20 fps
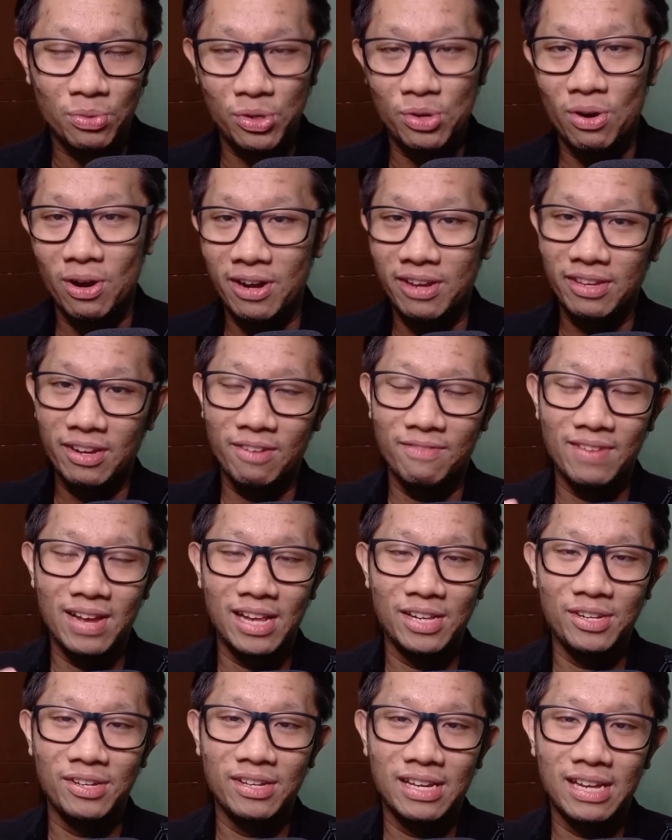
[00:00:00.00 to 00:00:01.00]
You are their
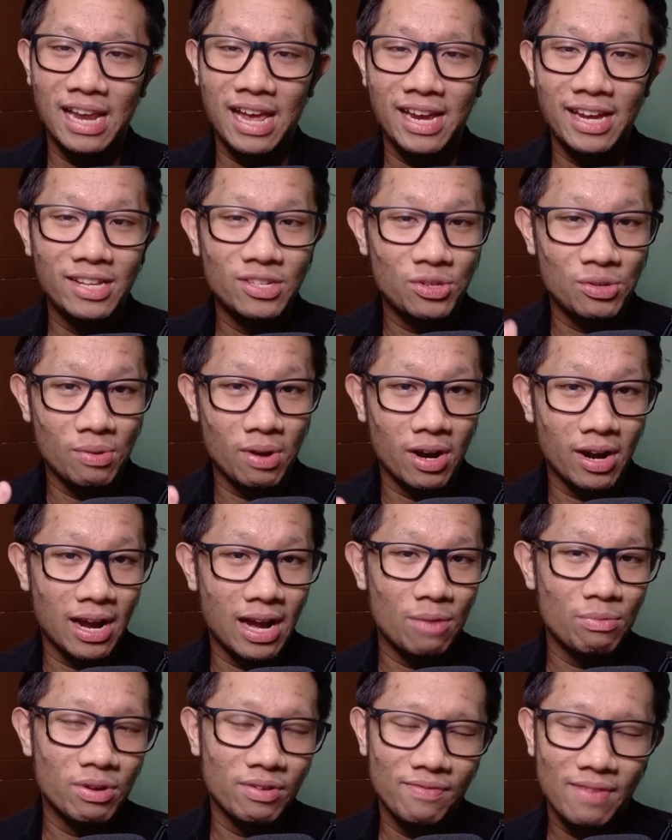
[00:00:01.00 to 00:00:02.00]
valued clients, you are
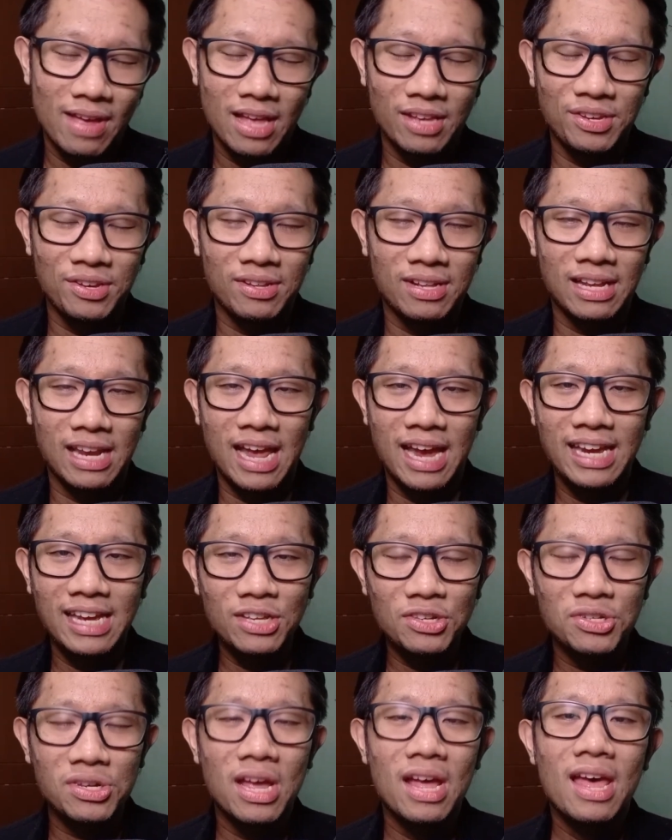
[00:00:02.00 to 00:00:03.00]
our valued
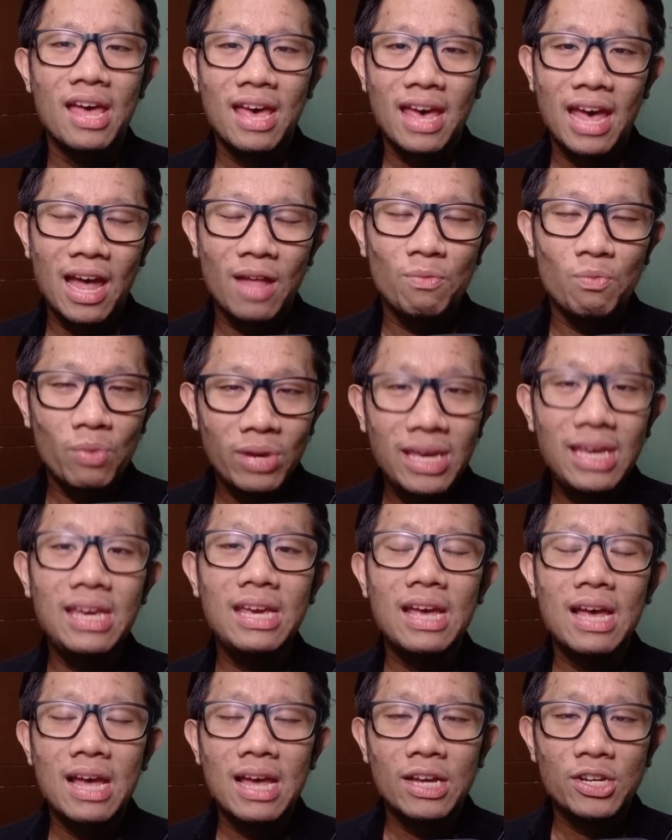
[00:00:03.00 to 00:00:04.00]
clients, and we,
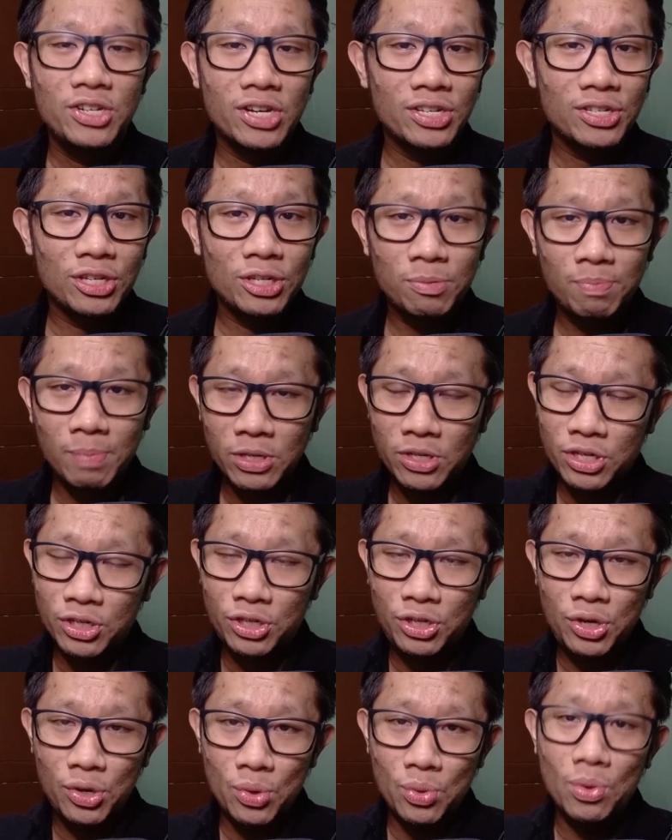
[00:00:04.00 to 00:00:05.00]
just as much
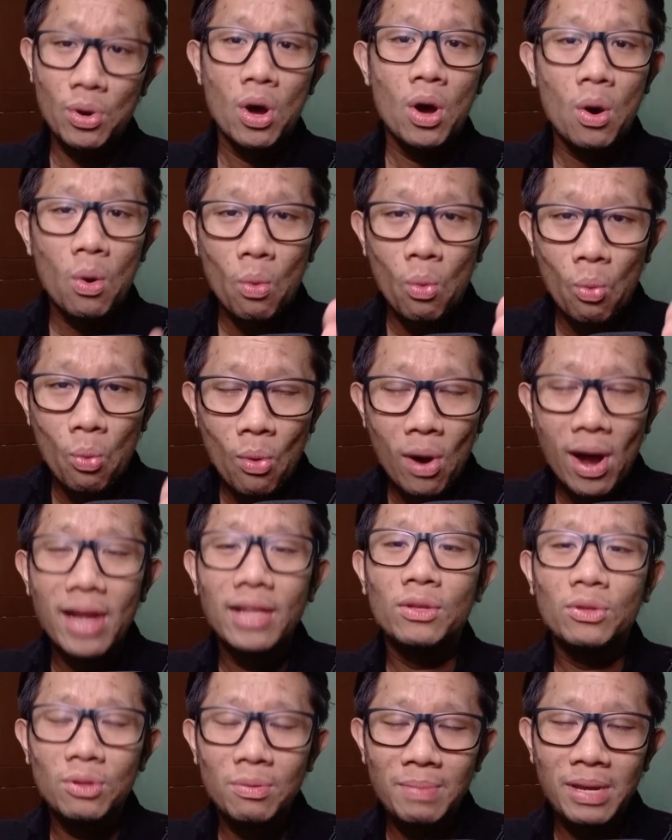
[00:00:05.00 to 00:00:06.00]
as you,
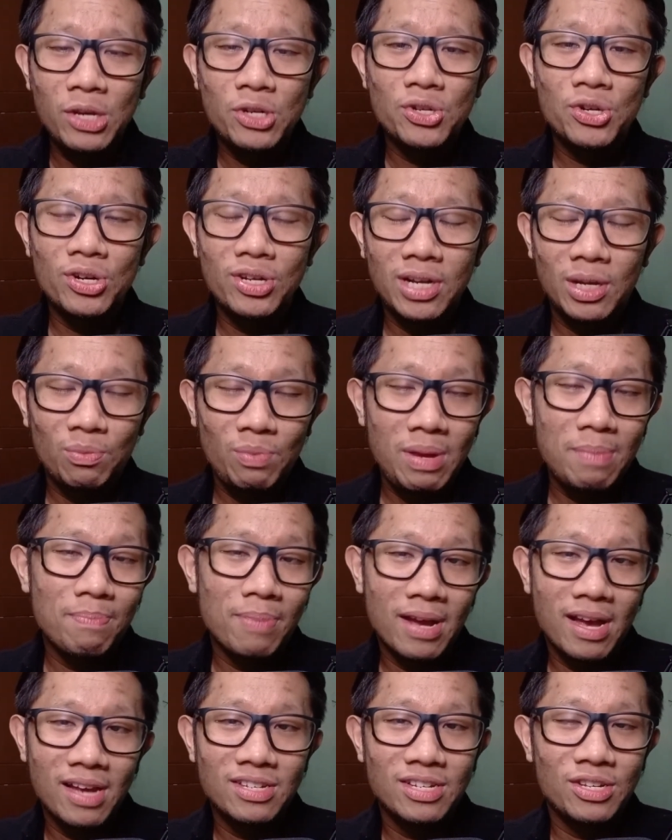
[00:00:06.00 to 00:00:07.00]
want to make sure that we
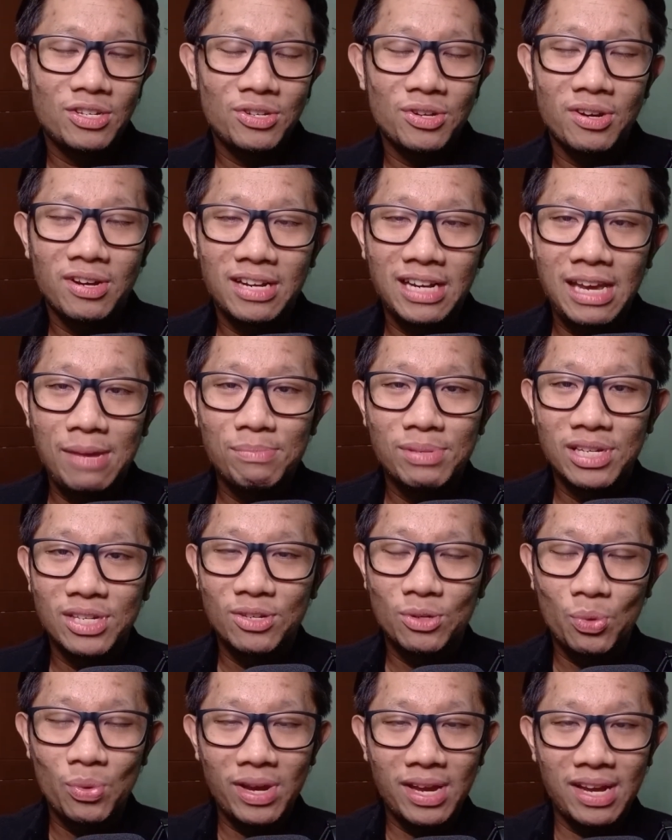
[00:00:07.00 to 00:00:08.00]
process your claims
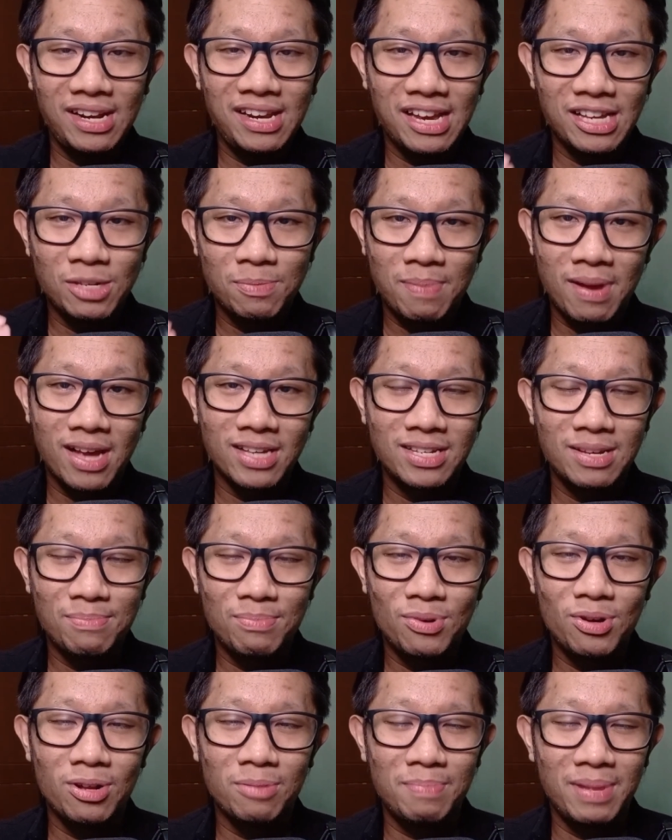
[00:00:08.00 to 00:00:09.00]
as quickly as
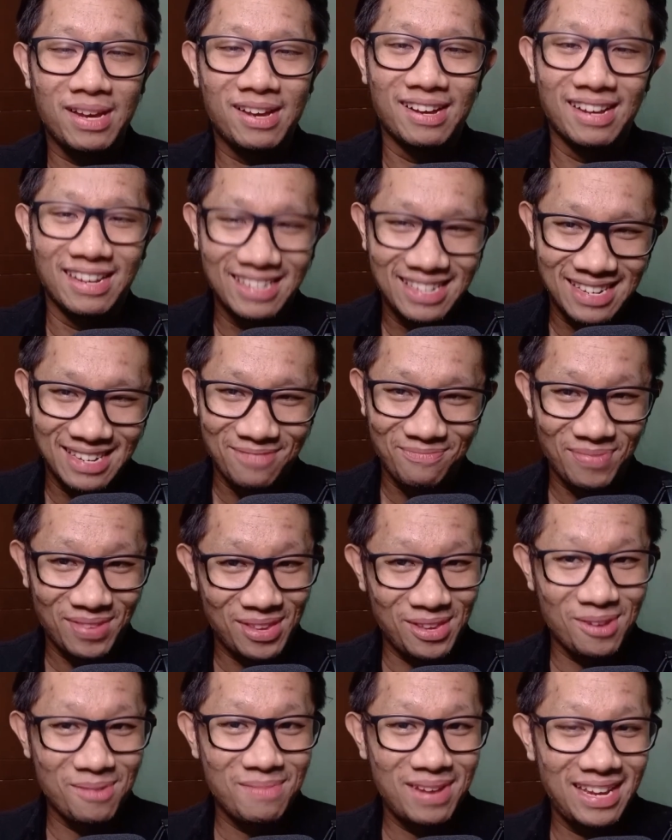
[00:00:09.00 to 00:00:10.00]
possible because
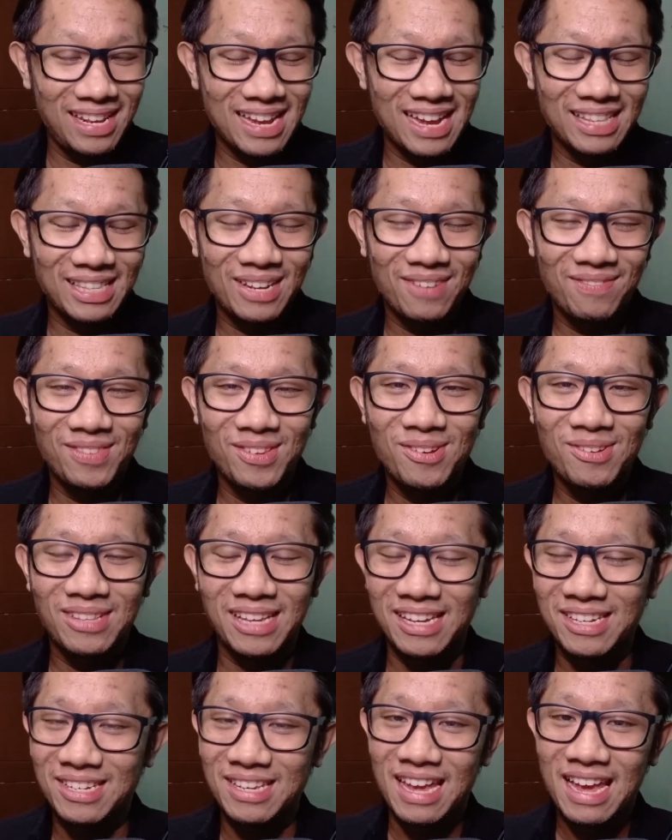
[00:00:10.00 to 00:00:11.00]
you may not have
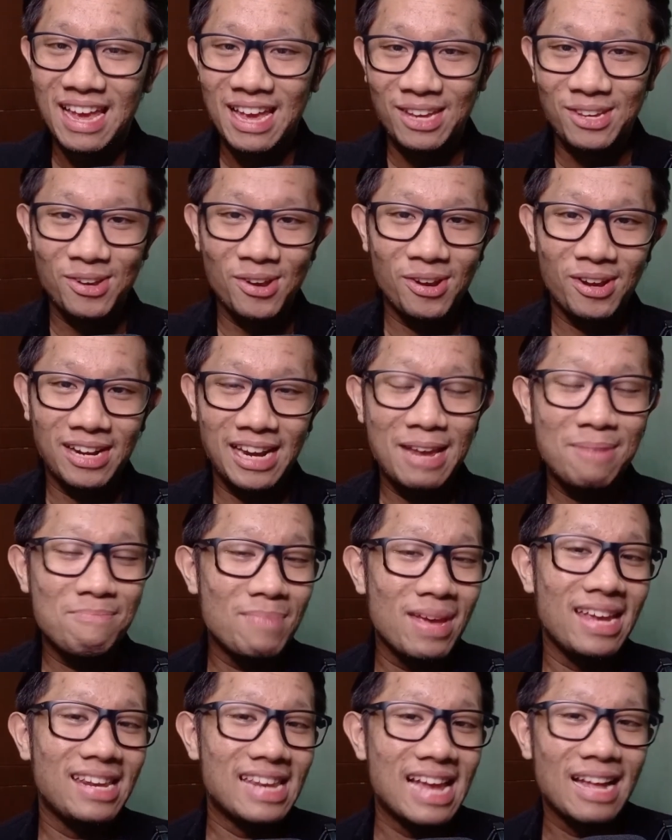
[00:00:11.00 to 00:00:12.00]
noticed, your claim
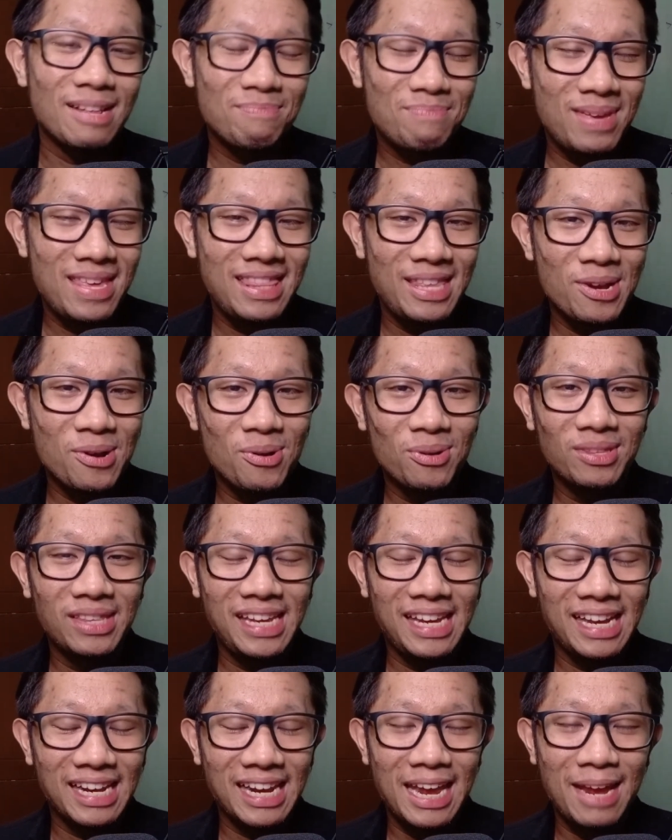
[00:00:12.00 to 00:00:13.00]
may not be the
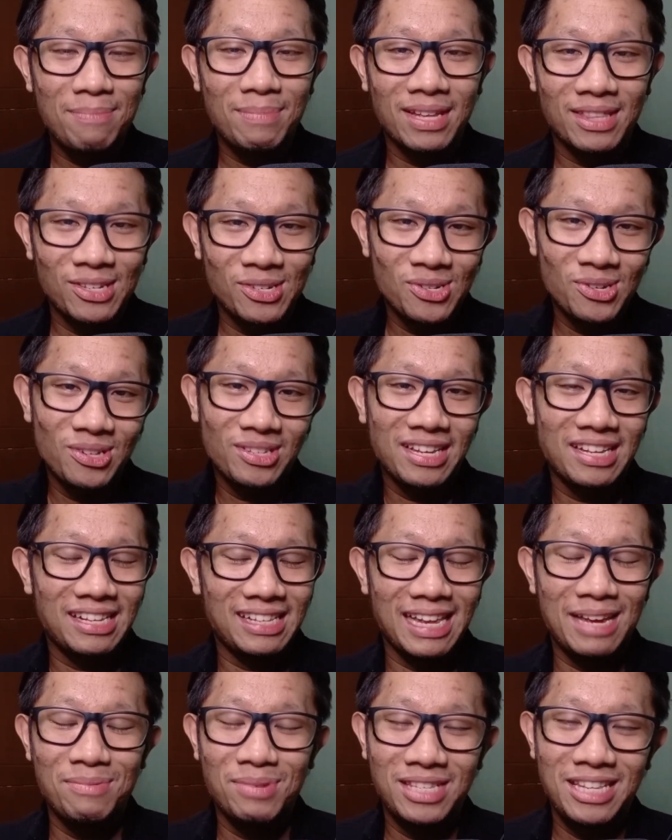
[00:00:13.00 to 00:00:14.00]
only claim that a certain
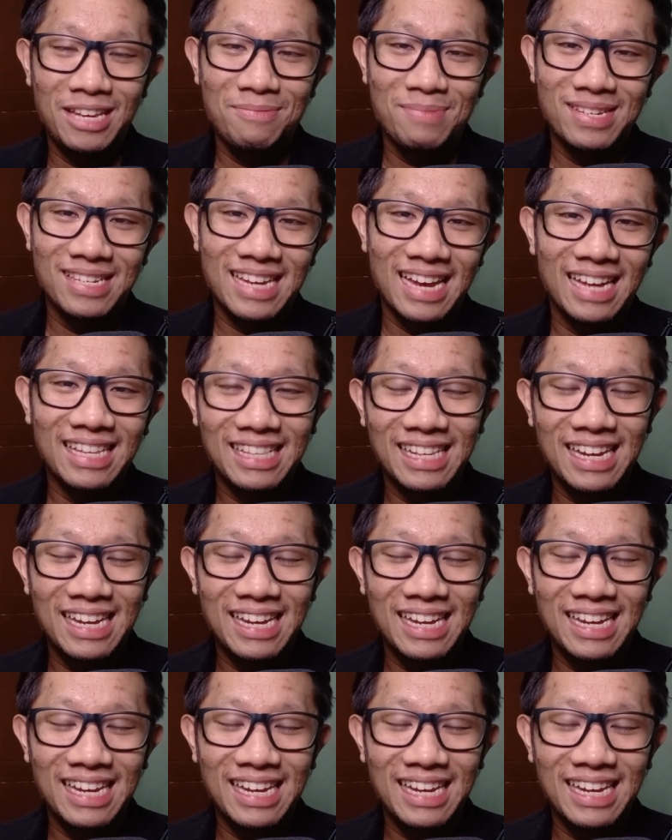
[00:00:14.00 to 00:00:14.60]
claims team is handling